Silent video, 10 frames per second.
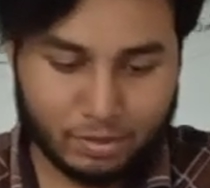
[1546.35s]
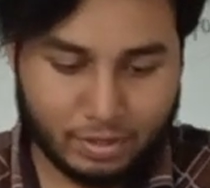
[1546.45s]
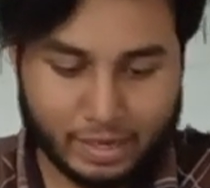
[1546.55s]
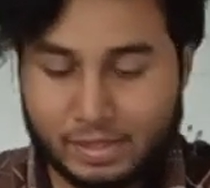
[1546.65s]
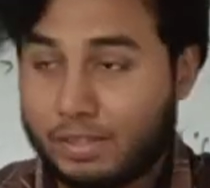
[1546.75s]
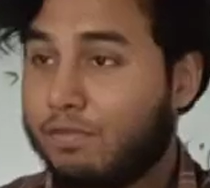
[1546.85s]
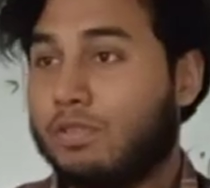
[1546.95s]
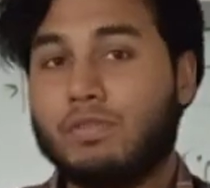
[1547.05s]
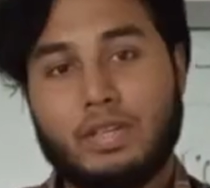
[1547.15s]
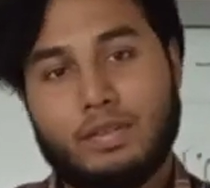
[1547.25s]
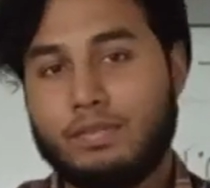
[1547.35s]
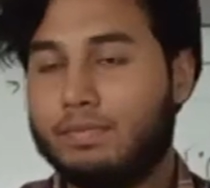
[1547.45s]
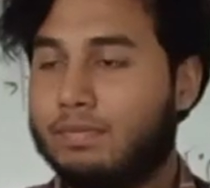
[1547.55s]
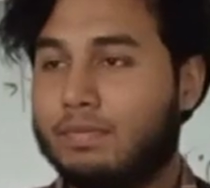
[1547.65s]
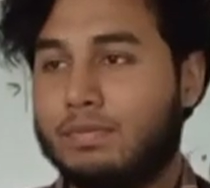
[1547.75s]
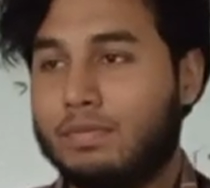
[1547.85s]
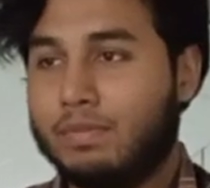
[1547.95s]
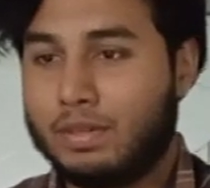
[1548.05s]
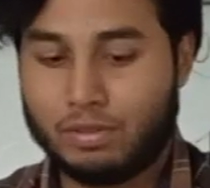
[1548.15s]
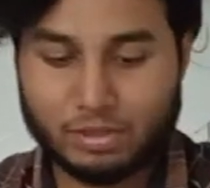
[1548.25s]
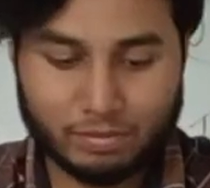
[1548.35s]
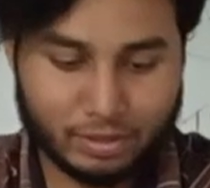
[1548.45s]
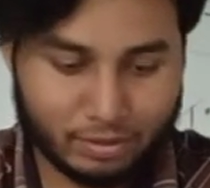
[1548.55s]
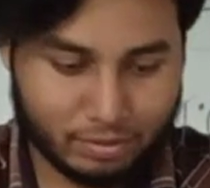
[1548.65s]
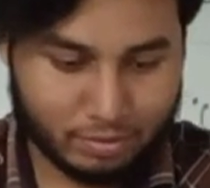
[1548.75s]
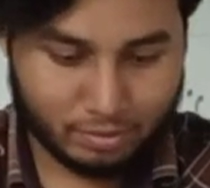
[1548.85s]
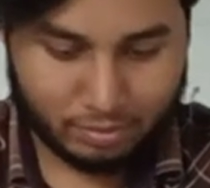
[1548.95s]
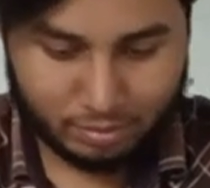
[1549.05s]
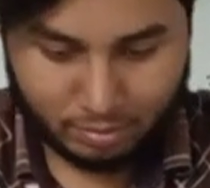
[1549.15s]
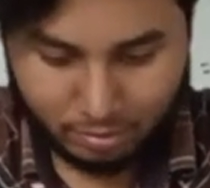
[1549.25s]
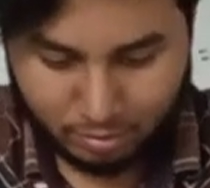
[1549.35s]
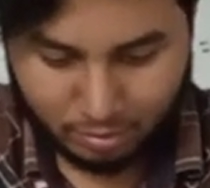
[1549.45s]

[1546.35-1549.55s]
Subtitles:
So that's it for today. Close the video.